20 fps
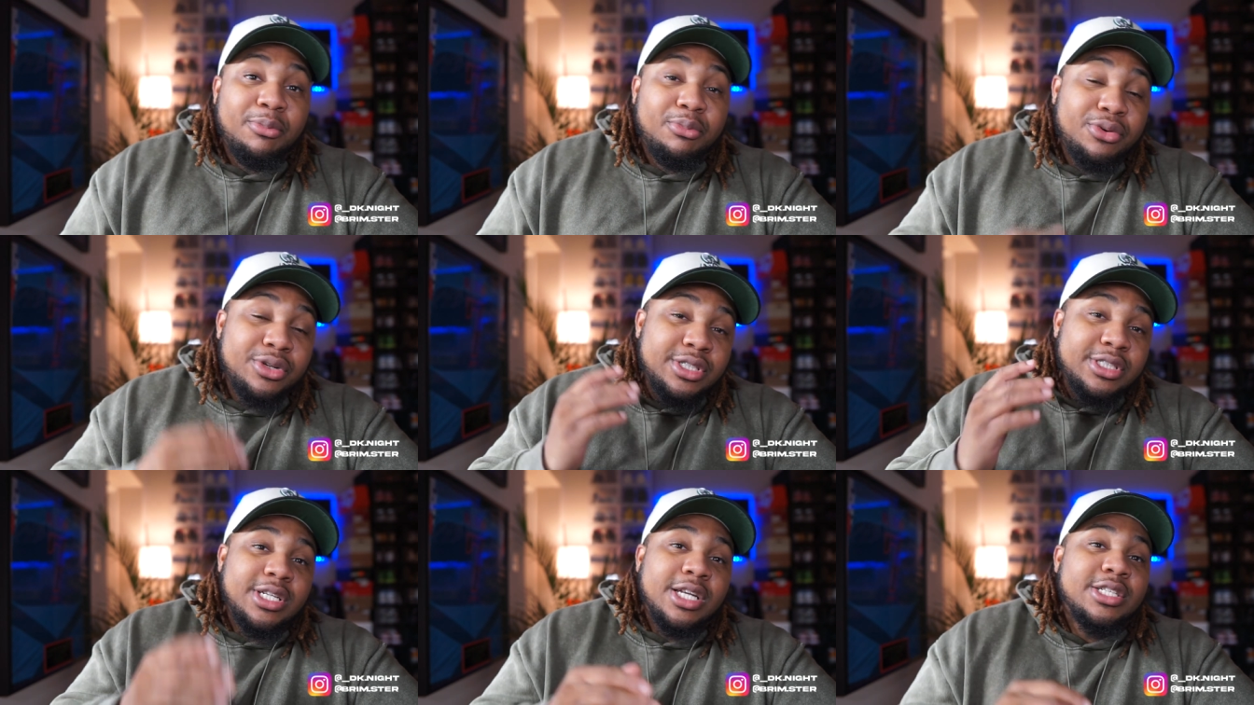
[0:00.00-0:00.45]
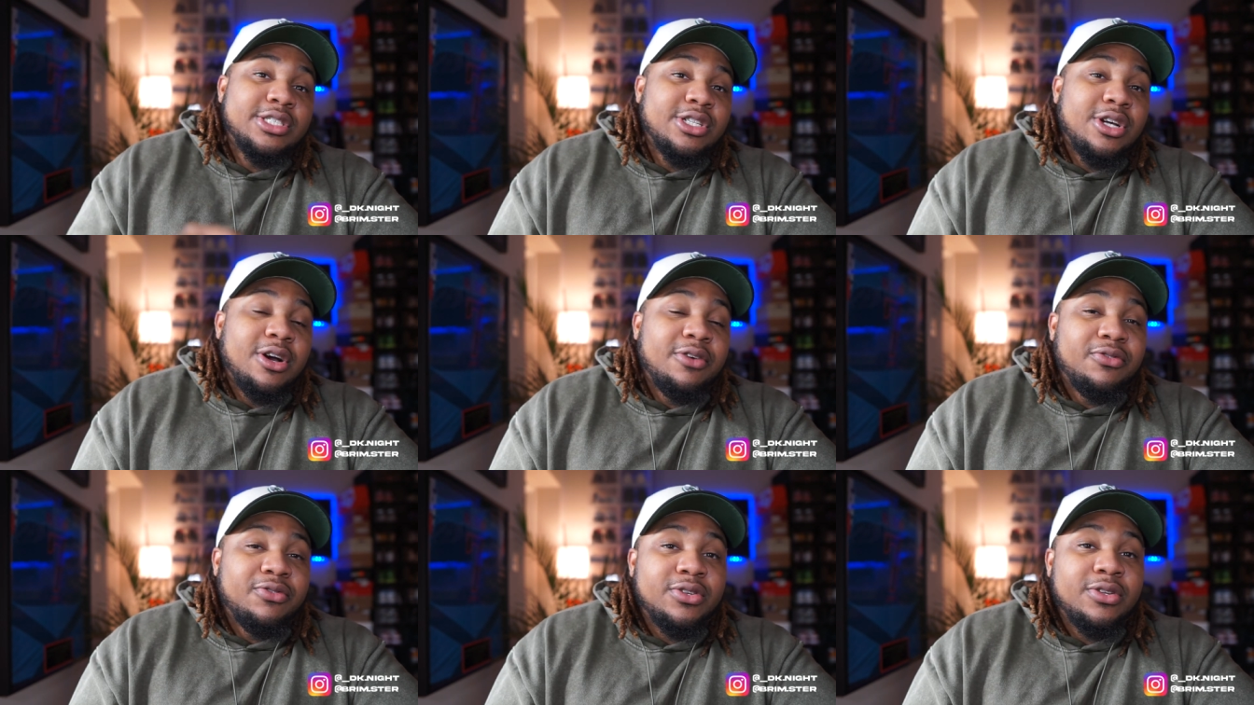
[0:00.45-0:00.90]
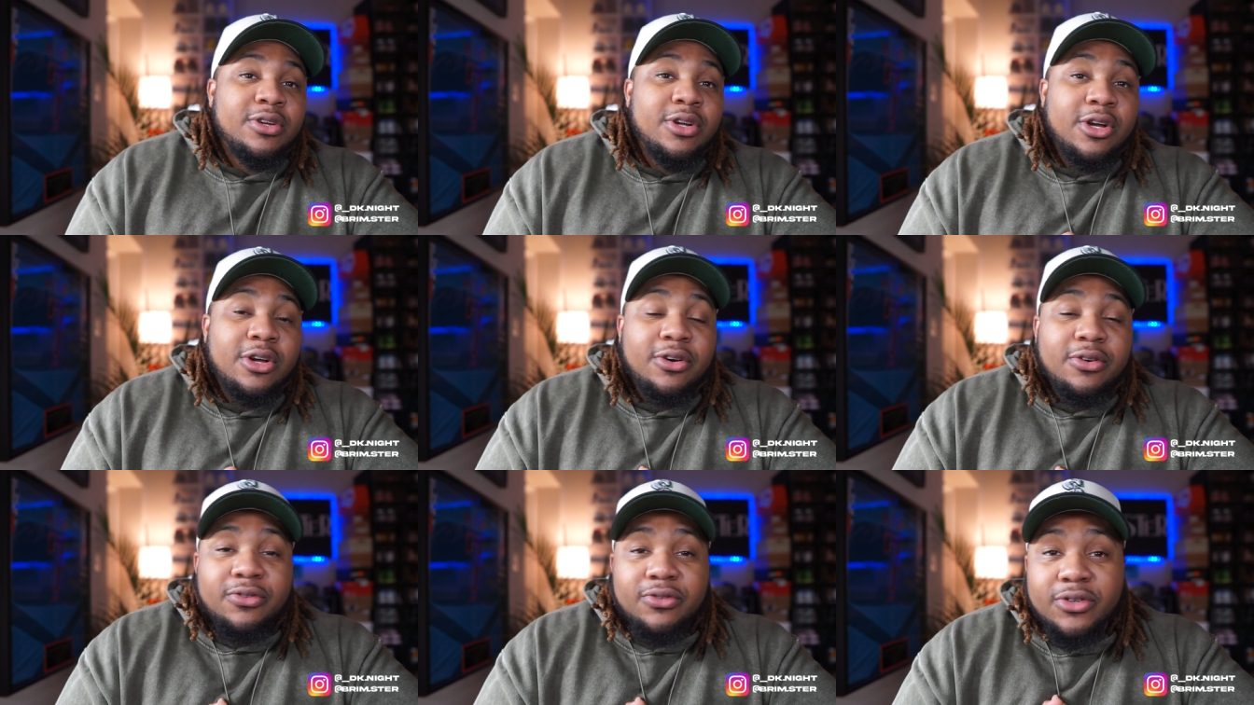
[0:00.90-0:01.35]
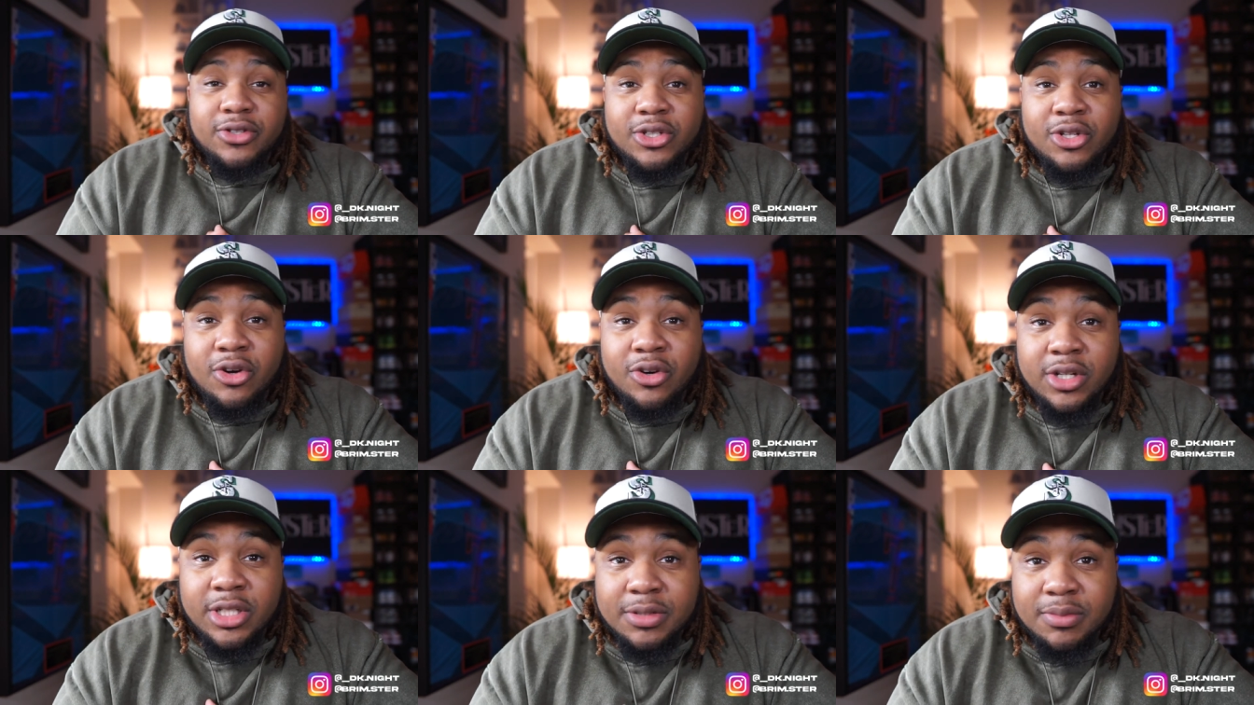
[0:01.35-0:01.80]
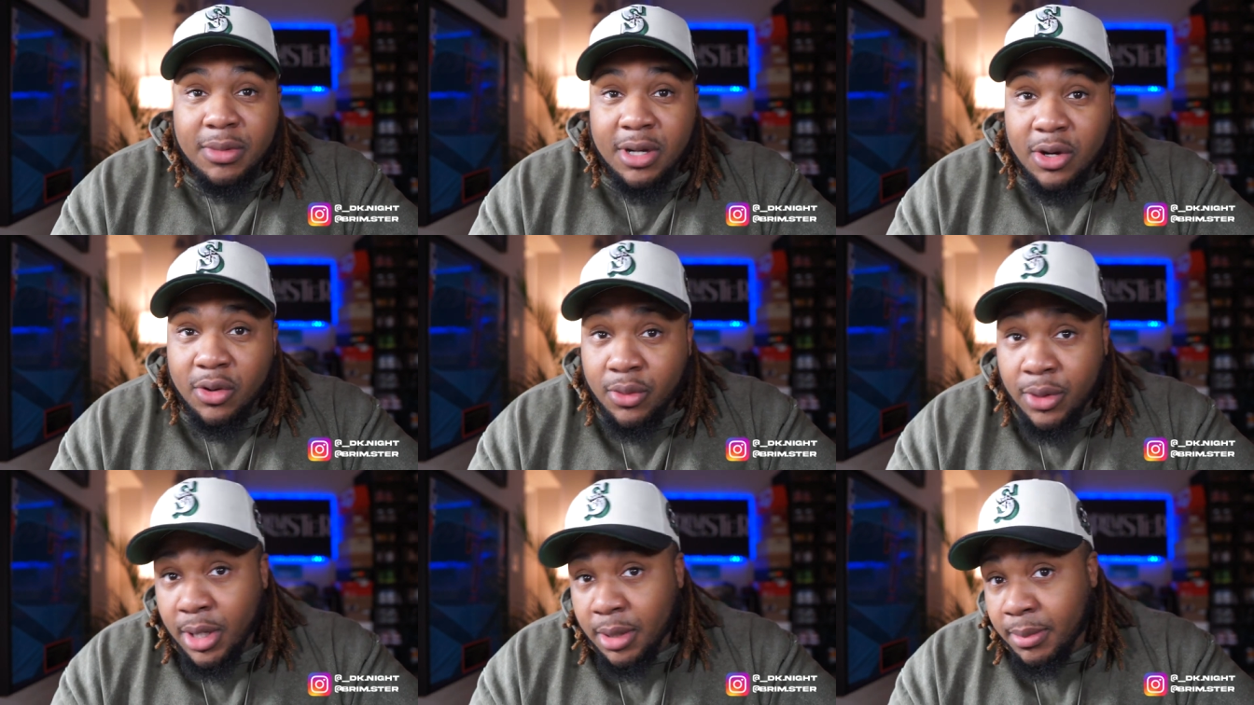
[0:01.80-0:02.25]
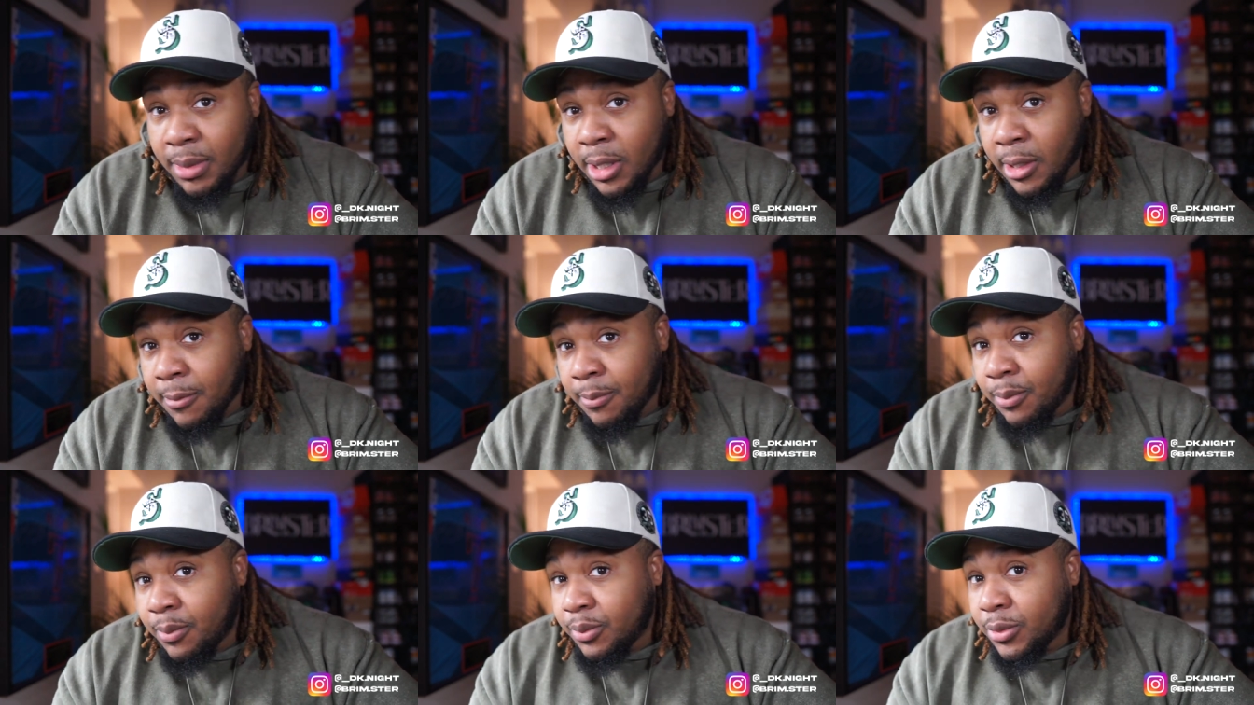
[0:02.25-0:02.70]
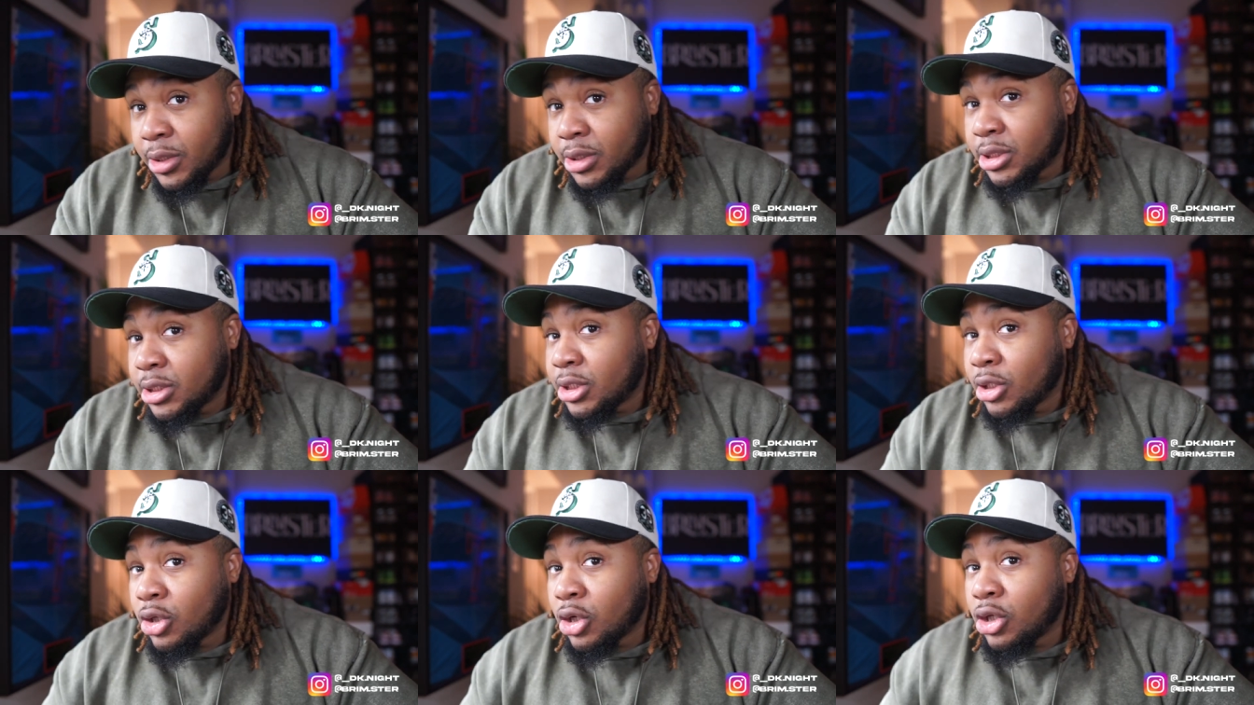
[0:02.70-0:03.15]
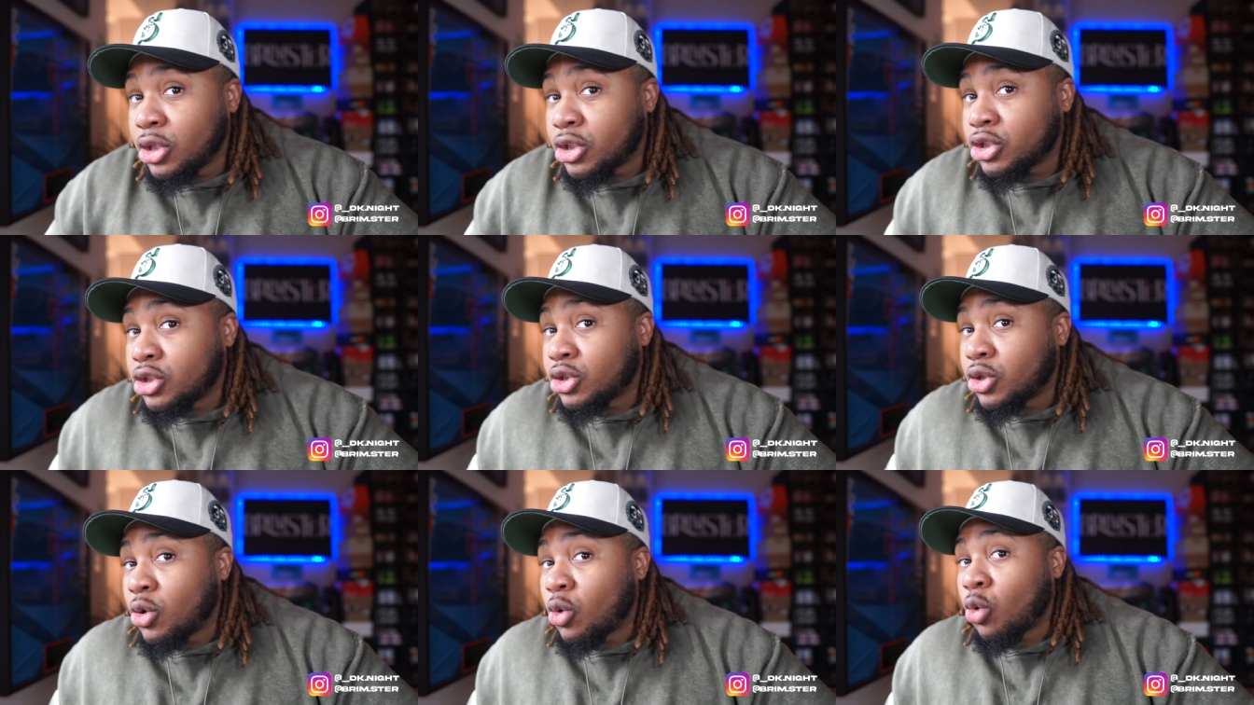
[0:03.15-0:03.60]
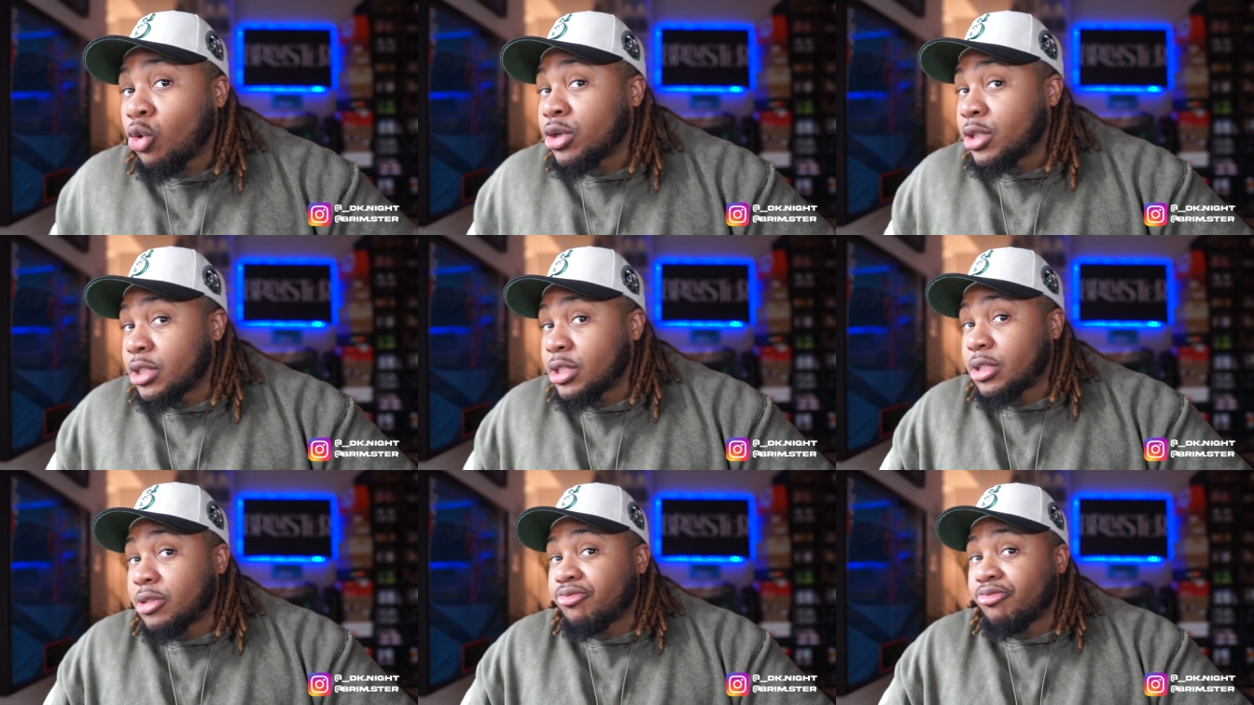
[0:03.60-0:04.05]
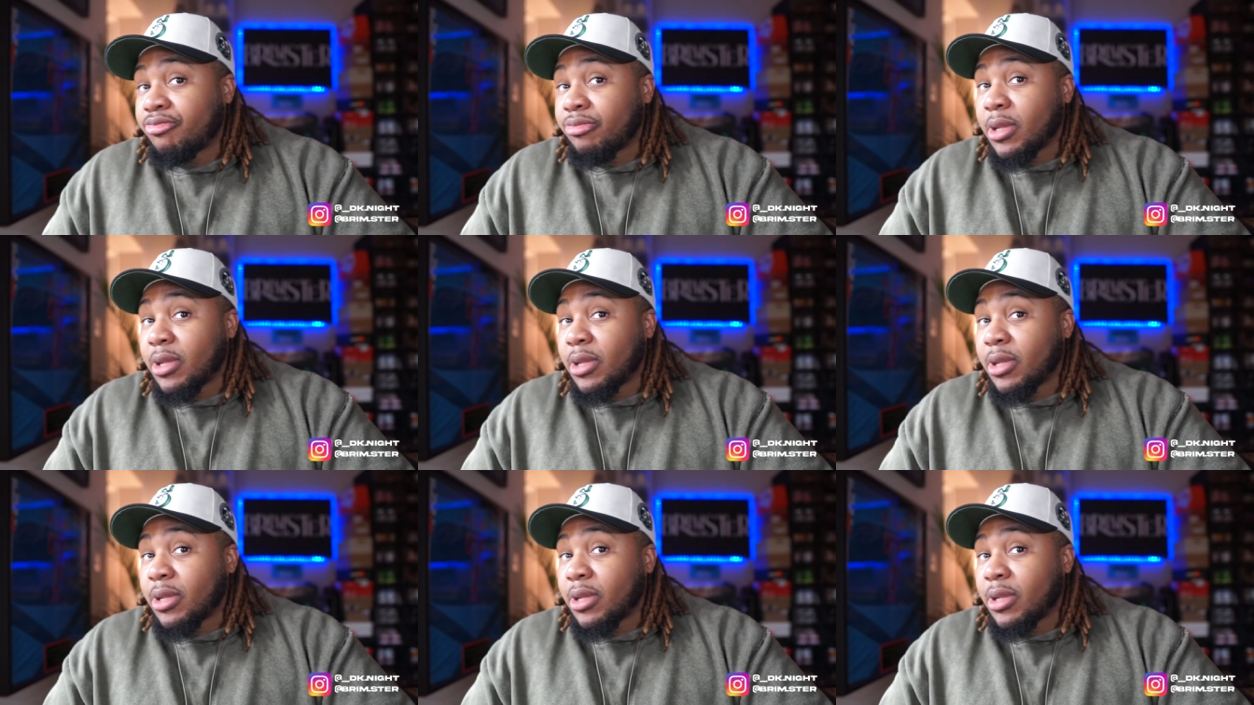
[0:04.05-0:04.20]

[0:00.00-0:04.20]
appreciate y'all for throwing this my way, man. This is gorgeous.